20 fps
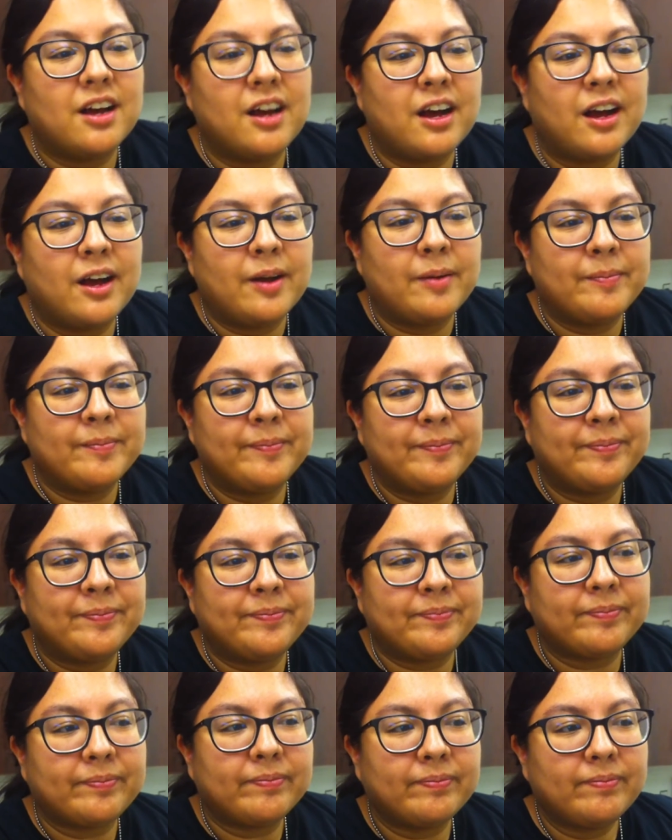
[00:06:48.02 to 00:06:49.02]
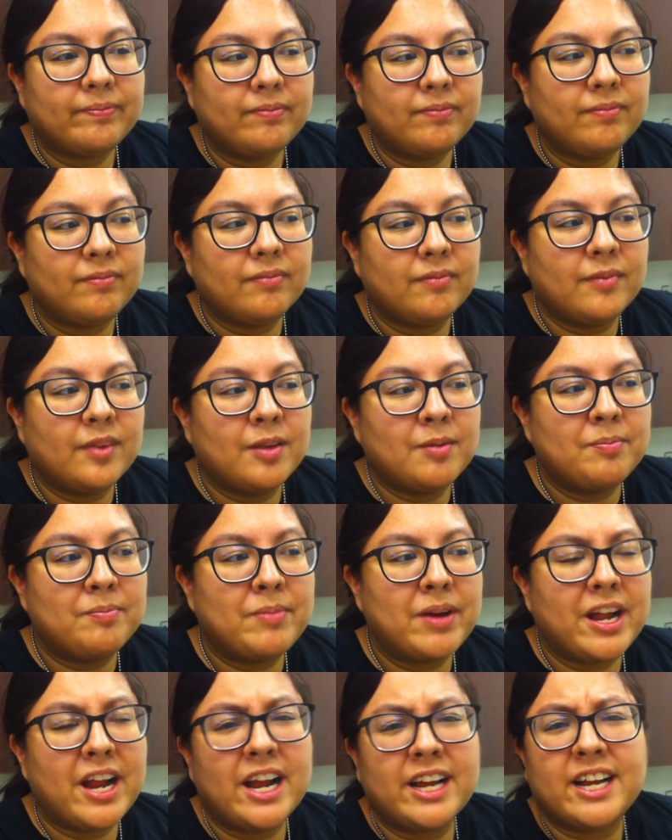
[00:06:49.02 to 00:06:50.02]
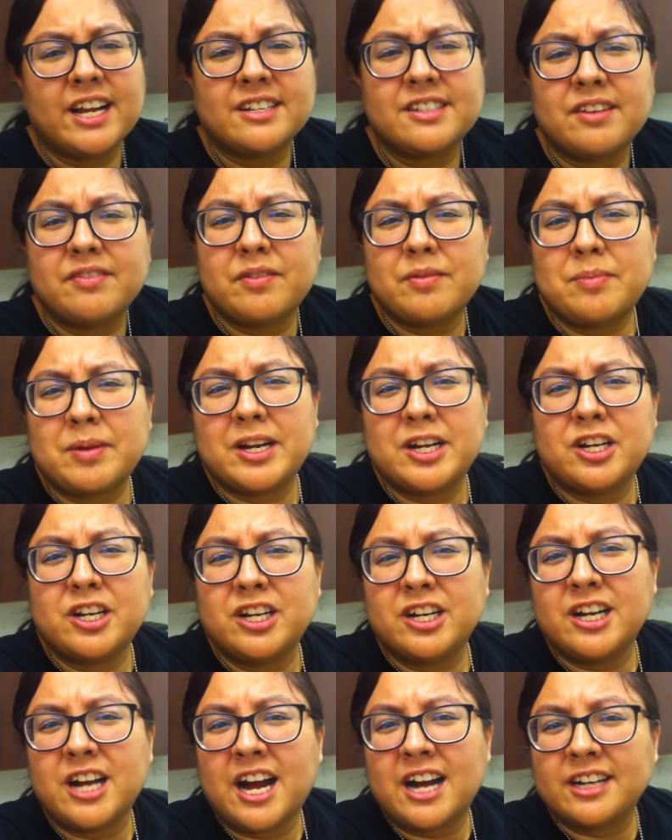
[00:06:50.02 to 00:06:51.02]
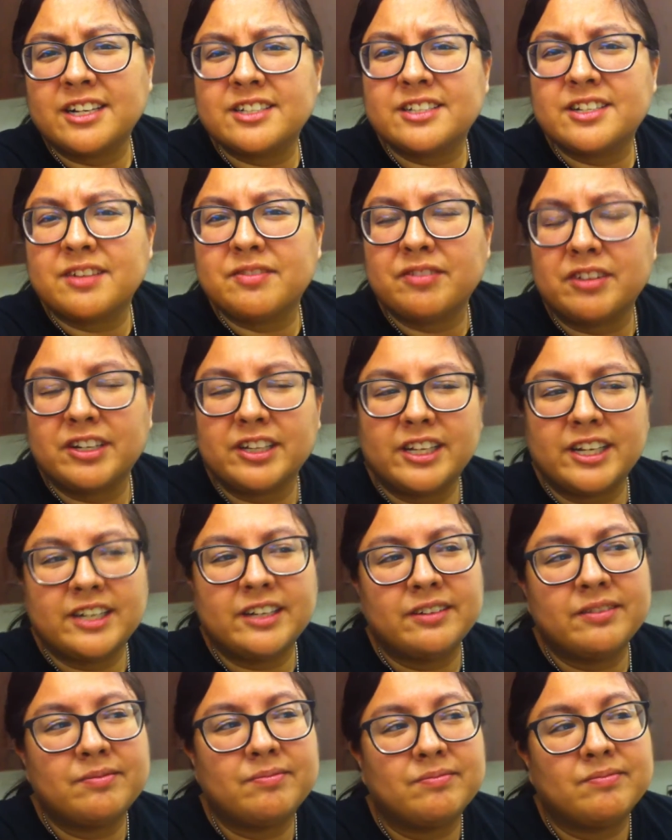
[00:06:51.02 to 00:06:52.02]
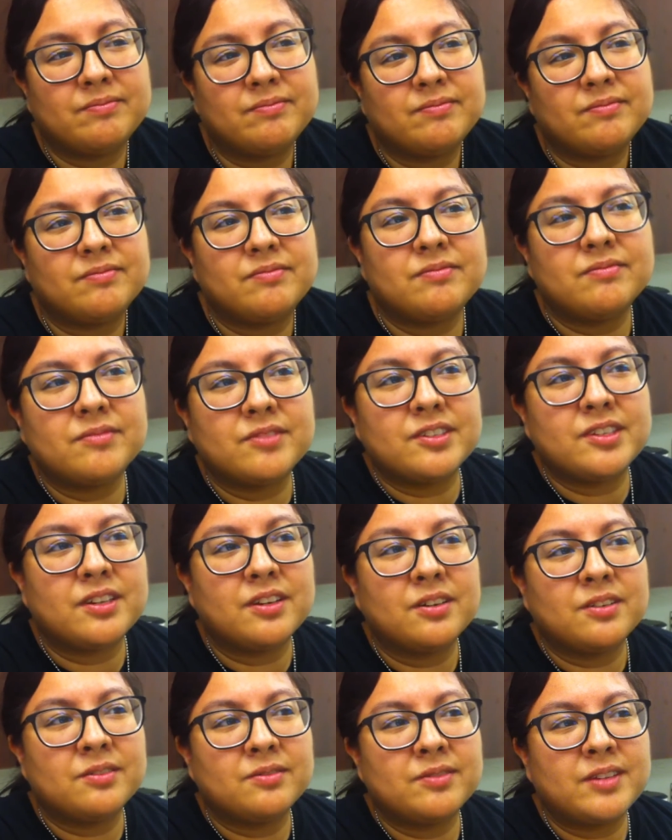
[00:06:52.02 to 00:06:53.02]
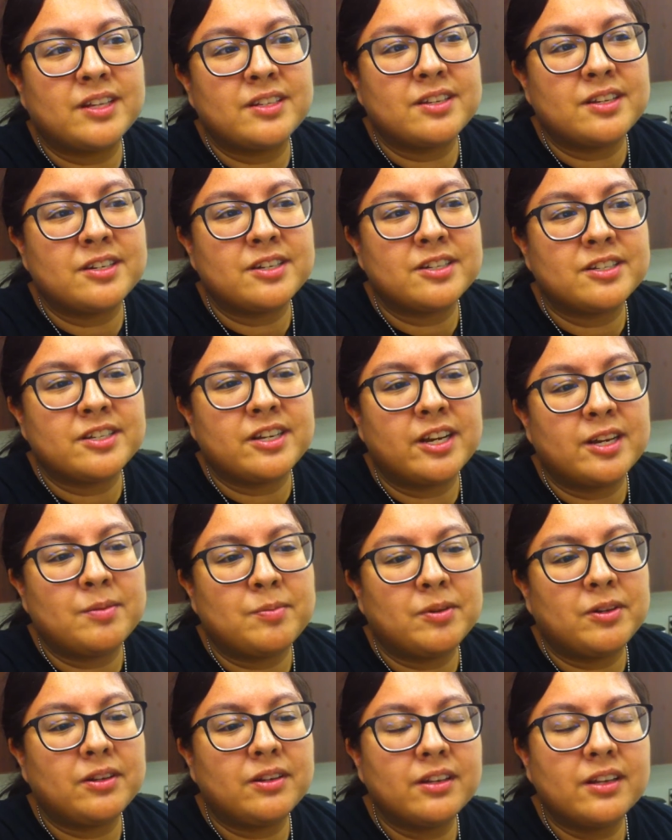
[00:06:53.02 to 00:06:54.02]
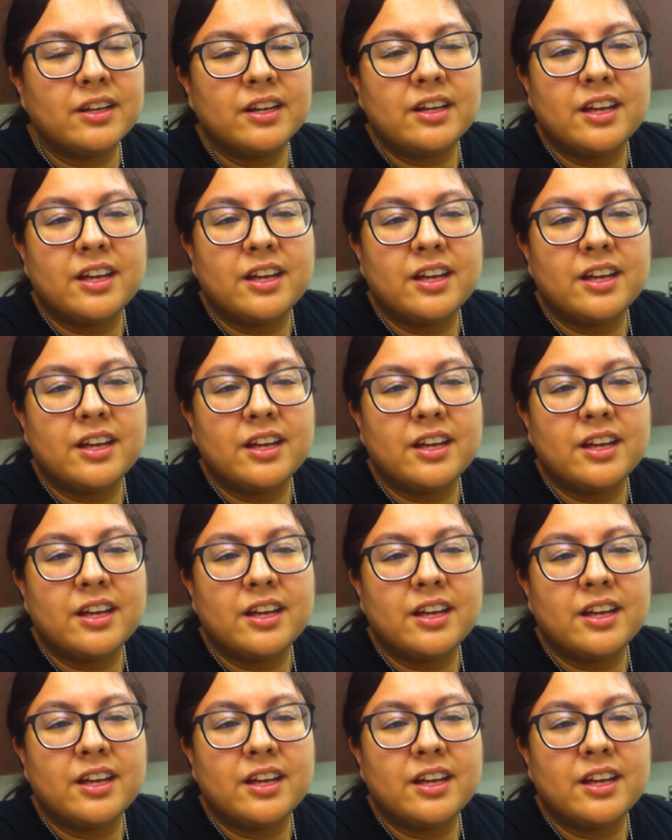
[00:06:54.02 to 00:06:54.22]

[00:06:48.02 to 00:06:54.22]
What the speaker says: But I guess everybody reacts differently, so that's understandable.